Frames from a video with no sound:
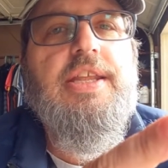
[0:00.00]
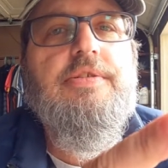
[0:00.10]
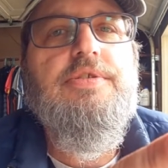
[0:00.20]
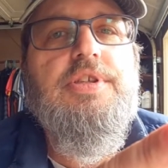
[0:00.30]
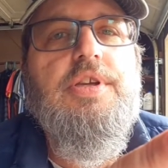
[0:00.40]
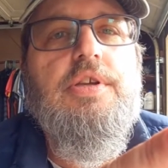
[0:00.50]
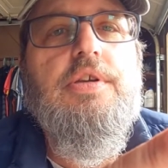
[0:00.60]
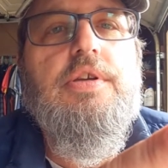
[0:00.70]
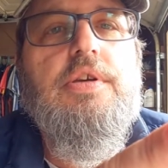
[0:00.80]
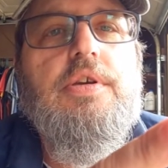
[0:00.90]
energy,
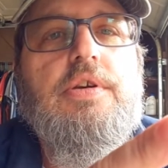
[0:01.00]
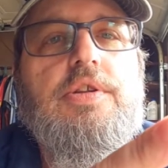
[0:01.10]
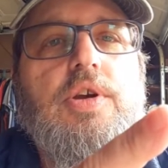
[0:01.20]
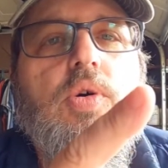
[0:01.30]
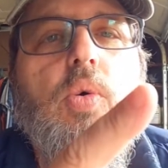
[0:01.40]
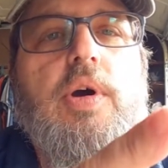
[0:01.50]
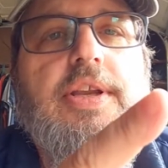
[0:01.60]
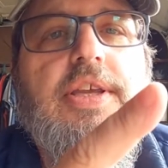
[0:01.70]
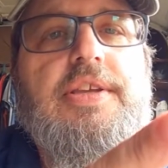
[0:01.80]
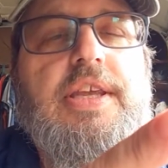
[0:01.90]
the
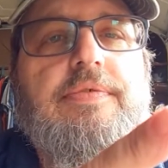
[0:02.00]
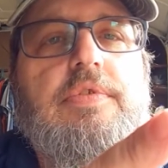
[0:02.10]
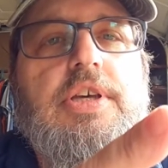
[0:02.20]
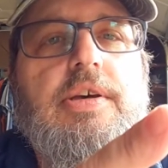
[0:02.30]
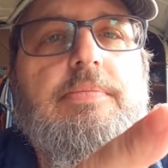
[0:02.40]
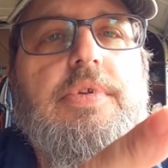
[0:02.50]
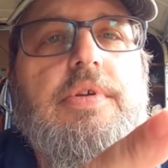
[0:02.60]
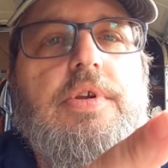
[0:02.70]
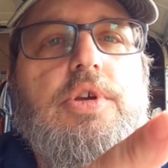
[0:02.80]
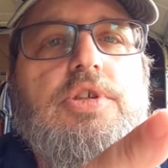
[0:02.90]
coin can get flipped.
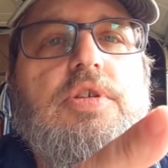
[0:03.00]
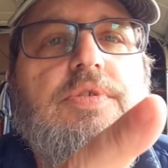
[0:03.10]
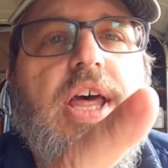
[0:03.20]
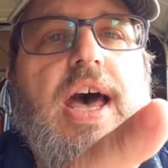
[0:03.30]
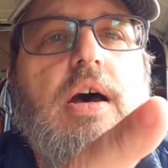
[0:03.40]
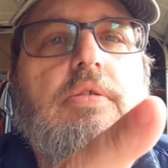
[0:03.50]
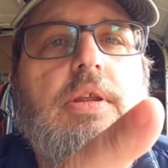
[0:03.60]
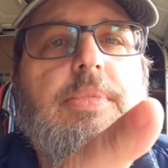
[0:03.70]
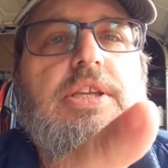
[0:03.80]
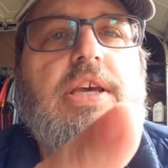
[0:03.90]
So now
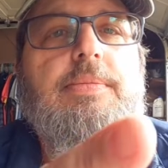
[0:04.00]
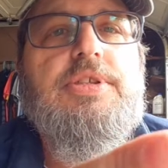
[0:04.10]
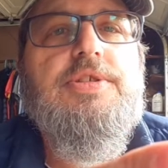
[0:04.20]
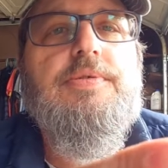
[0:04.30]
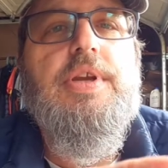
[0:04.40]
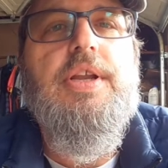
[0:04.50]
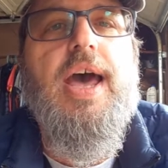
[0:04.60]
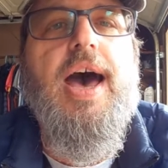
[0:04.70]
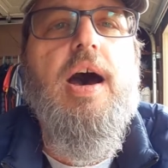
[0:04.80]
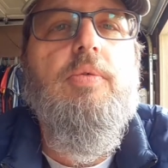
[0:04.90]
let me demonstrate
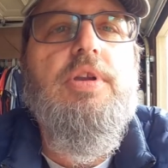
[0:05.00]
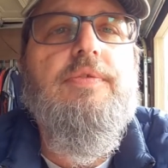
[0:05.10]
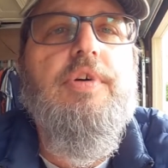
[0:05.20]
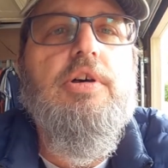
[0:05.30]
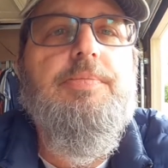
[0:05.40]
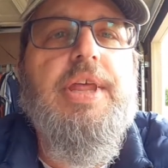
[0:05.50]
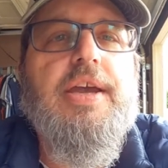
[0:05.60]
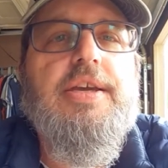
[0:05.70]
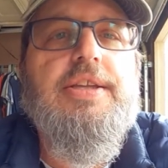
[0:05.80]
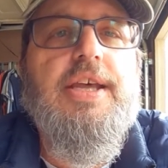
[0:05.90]
how we develop
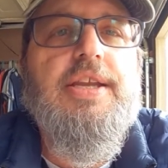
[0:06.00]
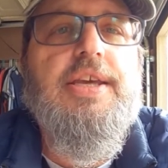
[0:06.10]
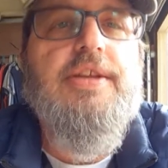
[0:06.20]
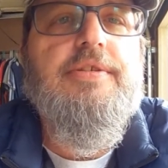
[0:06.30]
that kinetic